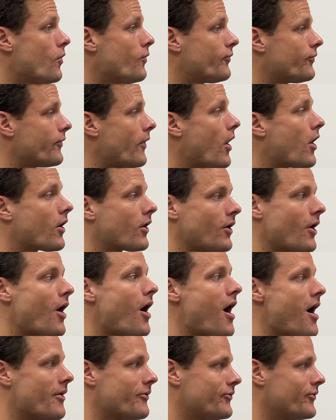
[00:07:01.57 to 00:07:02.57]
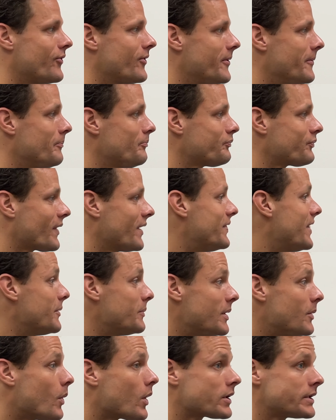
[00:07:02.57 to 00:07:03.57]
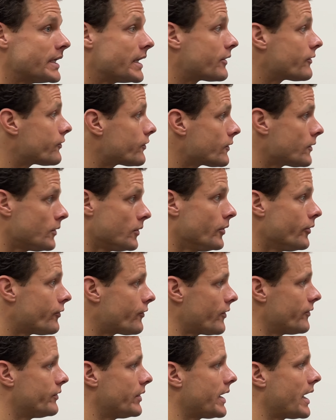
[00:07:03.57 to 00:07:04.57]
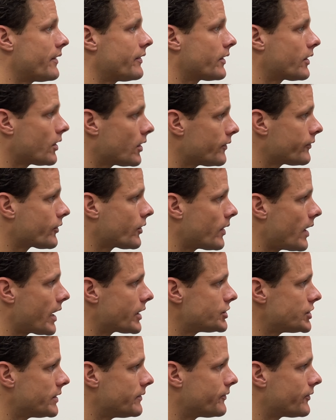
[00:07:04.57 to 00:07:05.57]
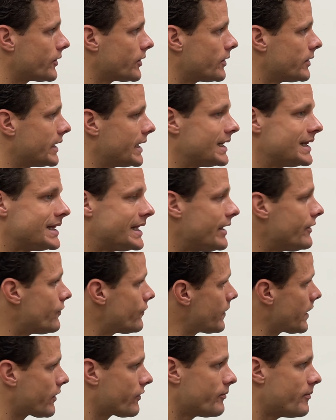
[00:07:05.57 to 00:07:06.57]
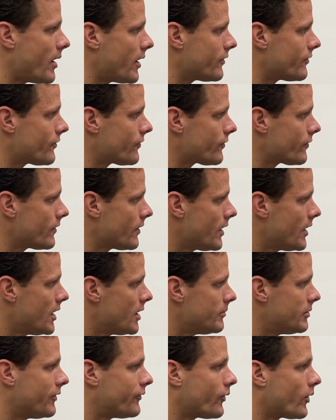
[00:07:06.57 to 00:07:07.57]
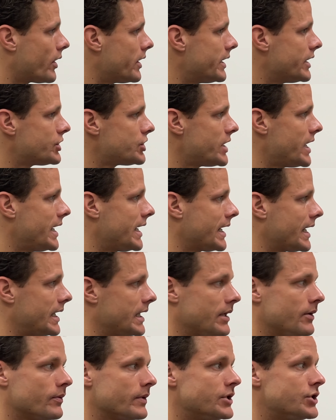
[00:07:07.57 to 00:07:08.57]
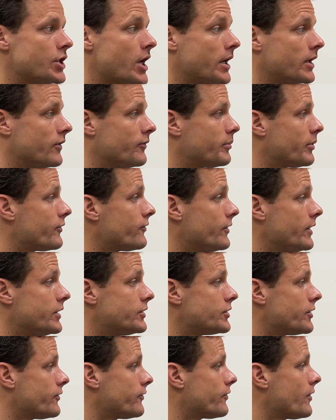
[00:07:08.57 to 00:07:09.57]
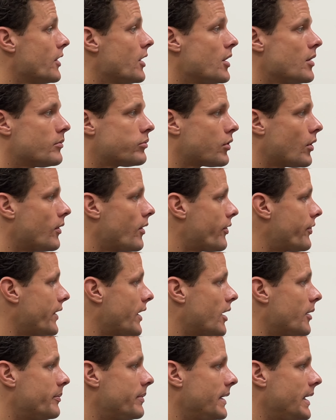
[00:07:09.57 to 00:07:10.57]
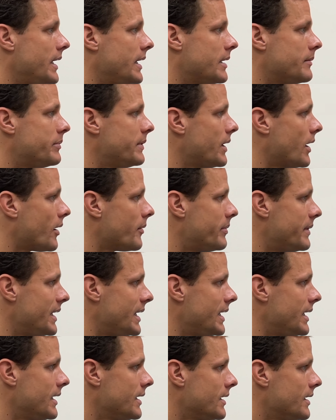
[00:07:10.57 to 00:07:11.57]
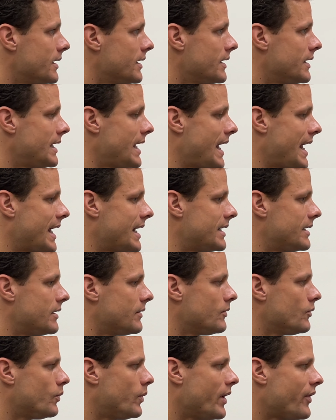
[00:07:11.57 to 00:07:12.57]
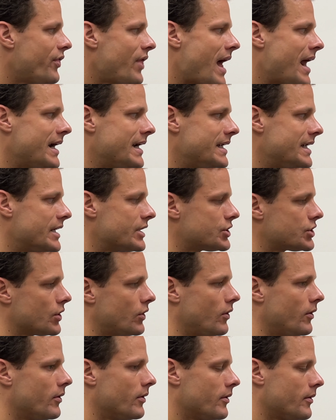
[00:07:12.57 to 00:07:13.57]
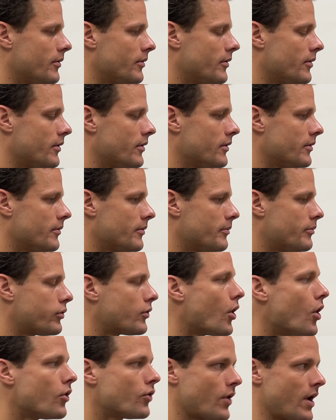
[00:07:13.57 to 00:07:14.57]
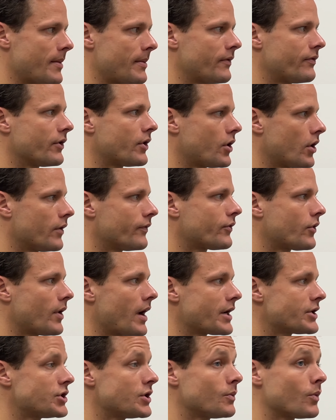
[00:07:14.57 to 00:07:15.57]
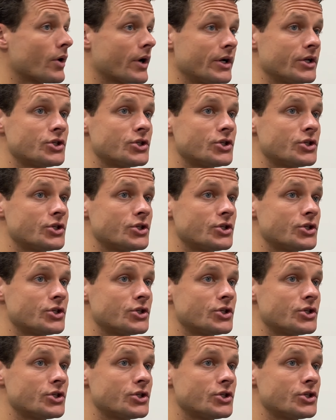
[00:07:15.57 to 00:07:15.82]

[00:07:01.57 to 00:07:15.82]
far off that we worked exclusively on the curve correction for at least 6 months before initiating any regenerative procedures, prolotherapy, and PRP. And with that initial program of the curve correction, we're going to